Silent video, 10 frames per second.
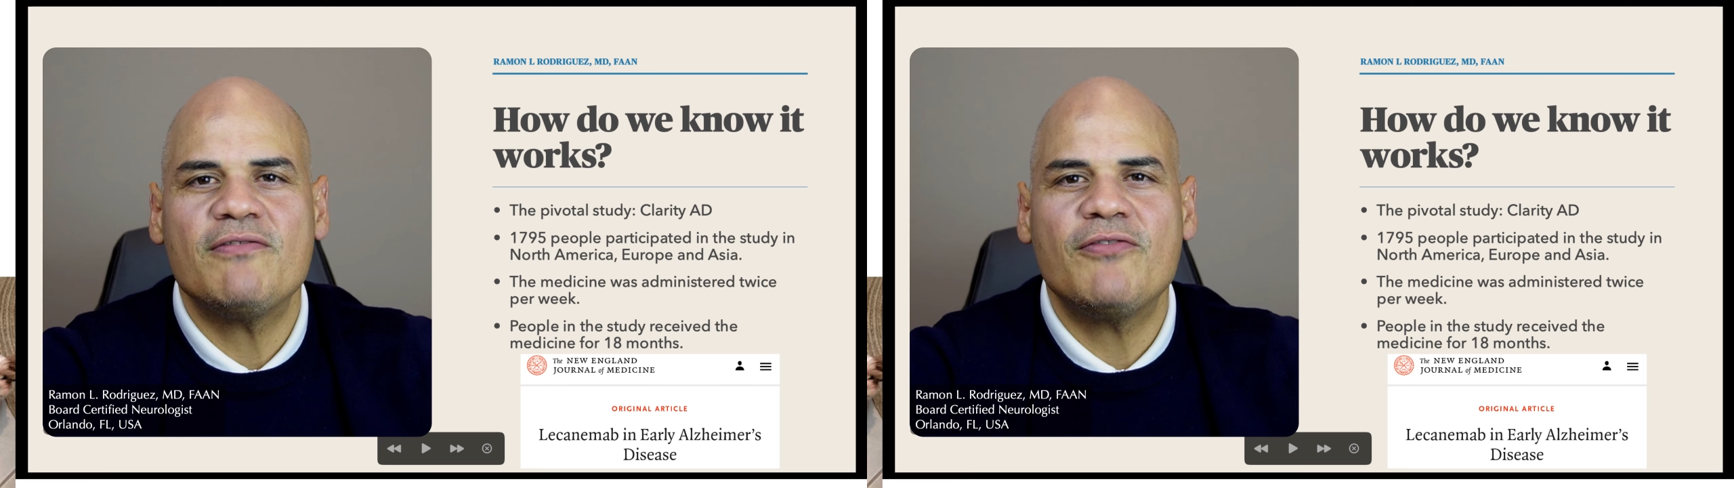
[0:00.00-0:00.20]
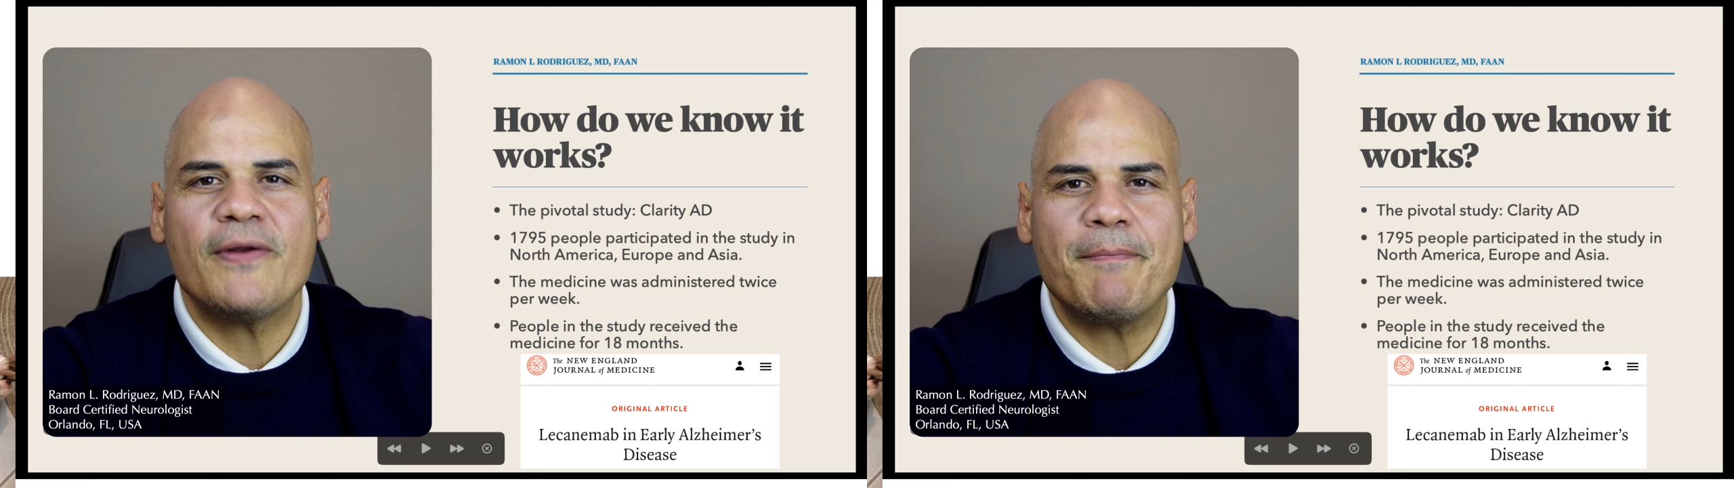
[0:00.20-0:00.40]

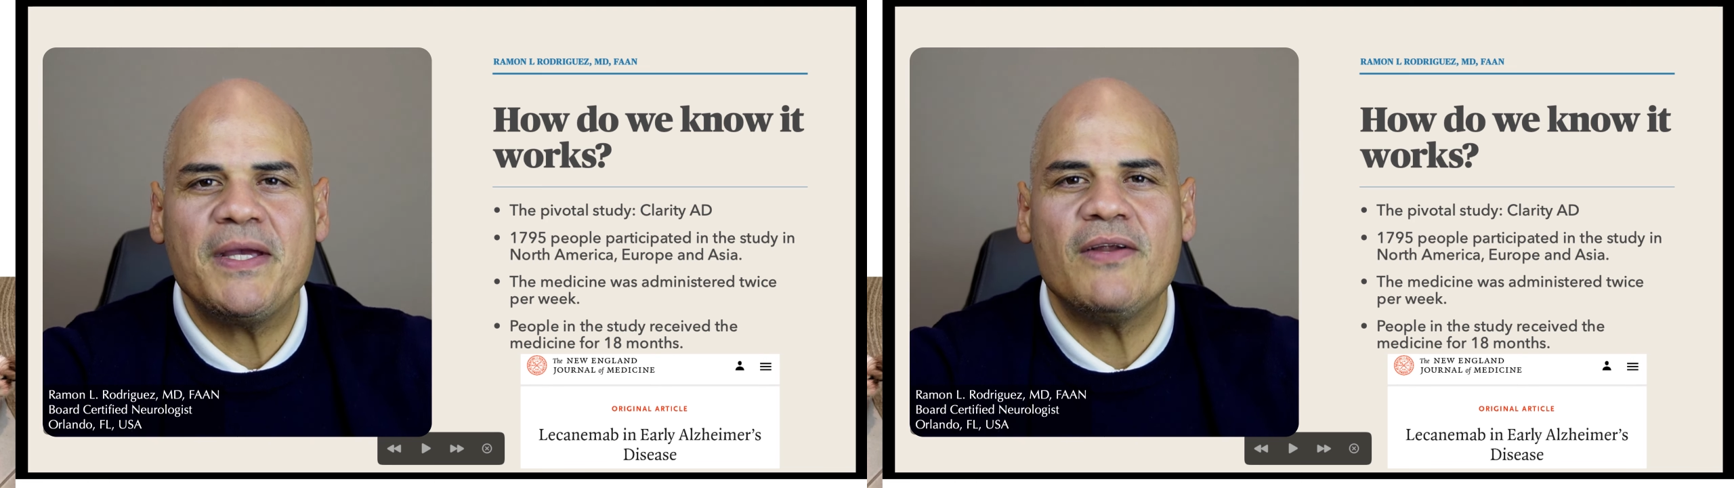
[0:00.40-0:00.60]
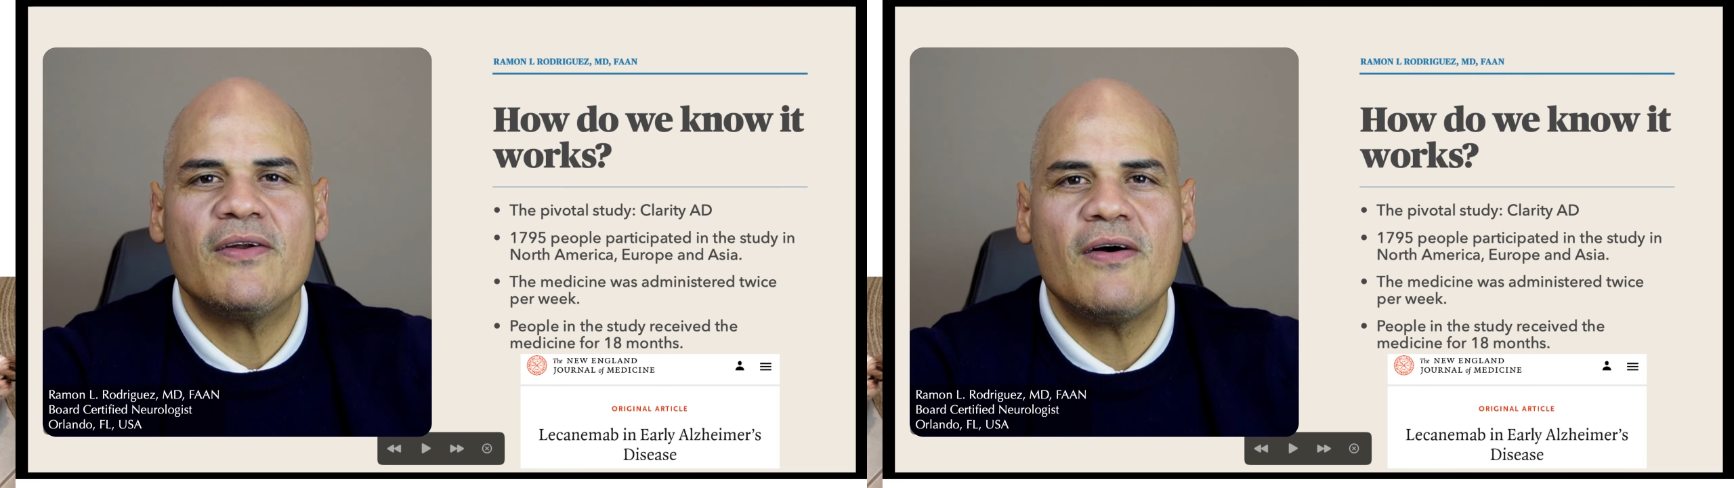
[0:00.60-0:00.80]
for a
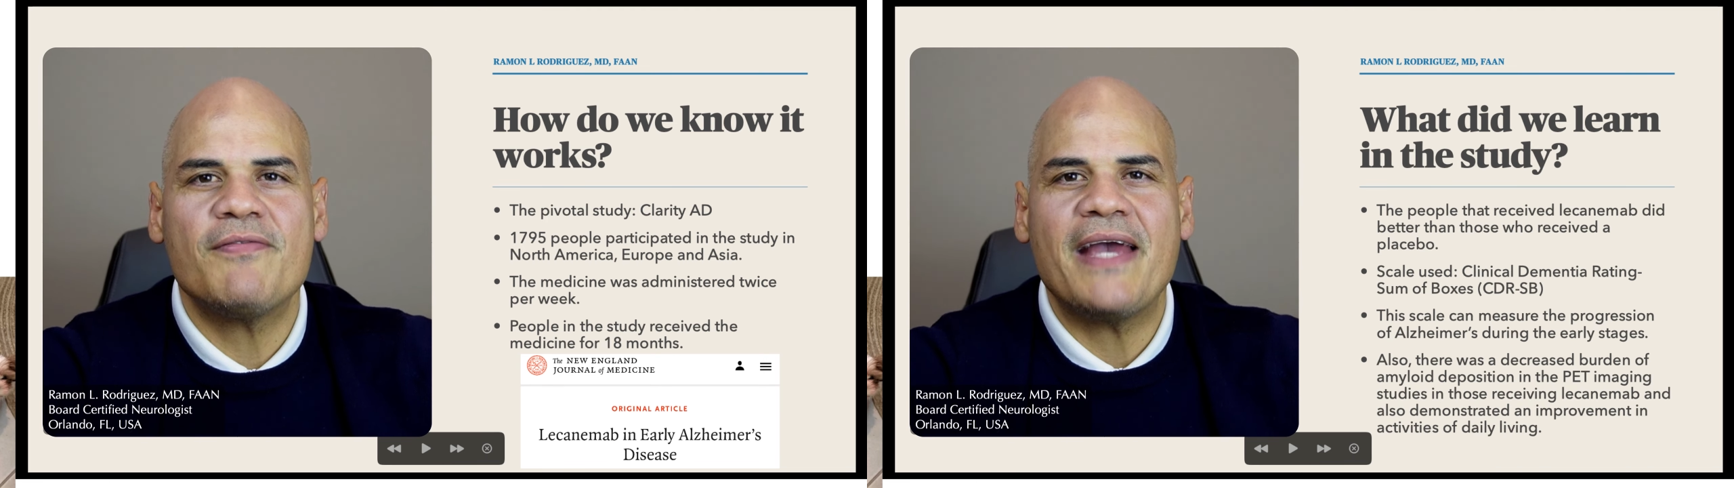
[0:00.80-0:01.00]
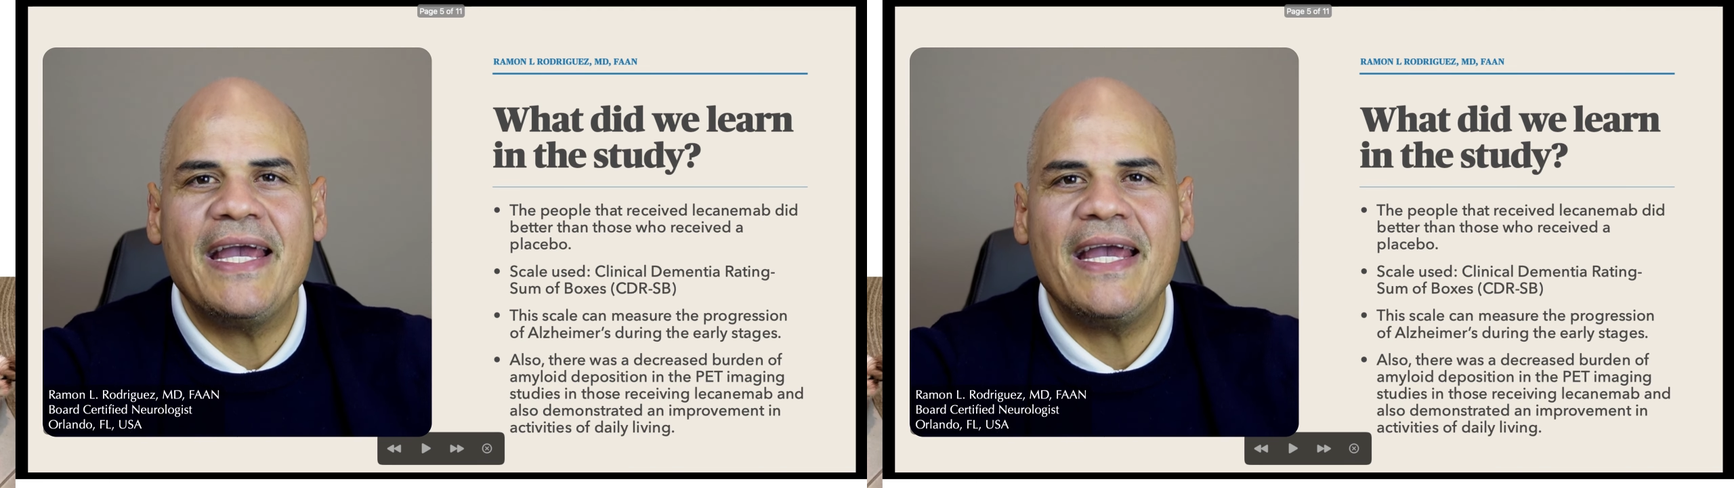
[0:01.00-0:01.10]
period of